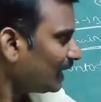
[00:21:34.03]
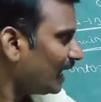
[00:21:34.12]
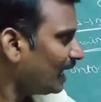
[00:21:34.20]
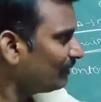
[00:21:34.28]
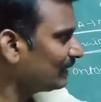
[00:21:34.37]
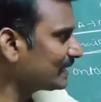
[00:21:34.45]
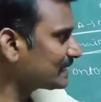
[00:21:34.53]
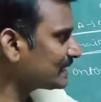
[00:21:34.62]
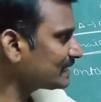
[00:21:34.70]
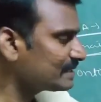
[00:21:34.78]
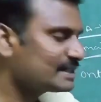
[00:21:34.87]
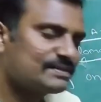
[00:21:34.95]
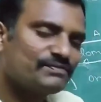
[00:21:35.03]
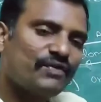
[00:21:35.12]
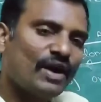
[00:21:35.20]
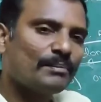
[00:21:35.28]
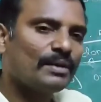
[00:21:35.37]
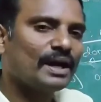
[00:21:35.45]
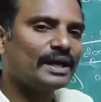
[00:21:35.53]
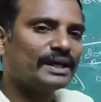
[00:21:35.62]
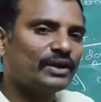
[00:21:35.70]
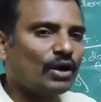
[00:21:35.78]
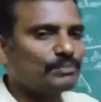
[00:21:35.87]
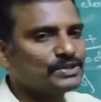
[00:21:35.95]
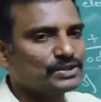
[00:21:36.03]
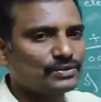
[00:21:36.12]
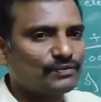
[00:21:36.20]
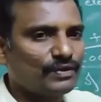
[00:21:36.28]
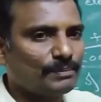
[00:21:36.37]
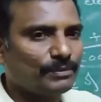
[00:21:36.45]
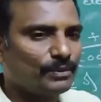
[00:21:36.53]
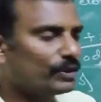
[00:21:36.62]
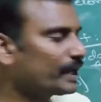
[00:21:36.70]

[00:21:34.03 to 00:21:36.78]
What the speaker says: I will discuss this formula in objective form.